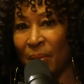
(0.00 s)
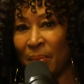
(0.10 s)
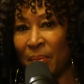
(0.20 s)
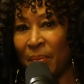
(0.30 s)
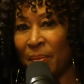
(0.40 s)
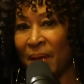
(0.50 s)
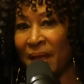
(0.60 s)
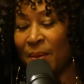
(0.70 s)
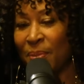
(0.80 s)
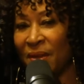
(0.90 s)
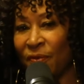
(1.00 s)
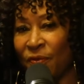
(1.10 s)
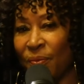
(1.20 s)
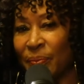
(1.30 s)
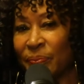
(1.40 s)
Maybe
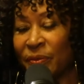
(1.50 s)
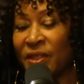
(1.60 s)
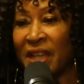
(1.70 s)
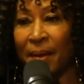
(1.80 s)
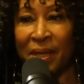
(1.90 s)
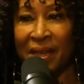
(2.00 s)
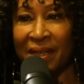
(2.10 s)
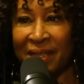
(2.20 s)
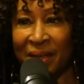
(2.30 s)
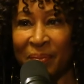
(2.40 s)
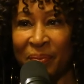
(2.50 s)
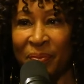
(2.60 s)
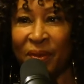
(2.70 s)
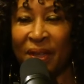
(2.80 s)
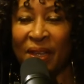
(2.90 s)
Sam Gilliam,